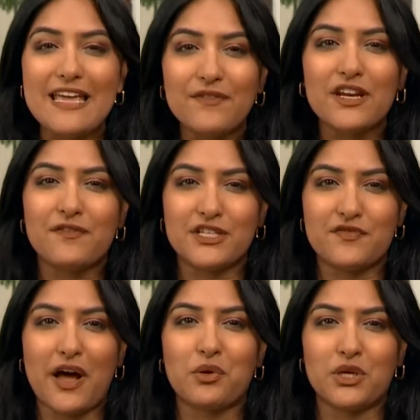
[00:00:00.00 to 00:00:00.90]
even if
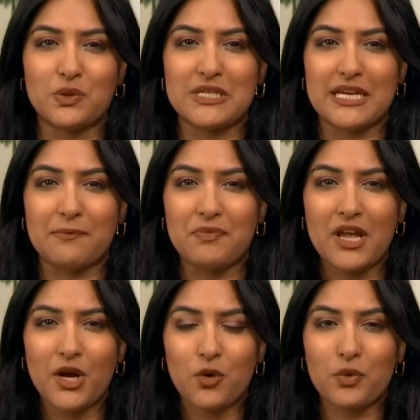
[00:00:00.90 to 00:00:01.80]
he's found guilty.
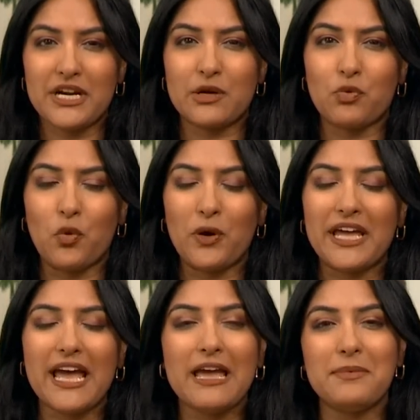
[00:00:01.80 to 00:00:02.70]
Rena
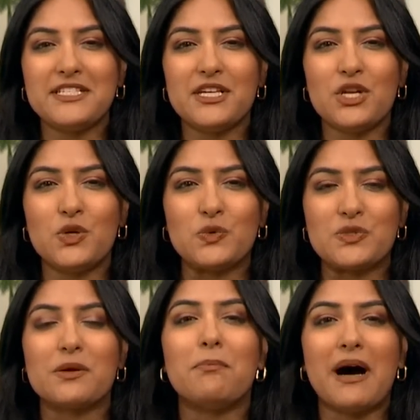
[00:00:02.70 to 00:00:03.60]
Roy, ABC News,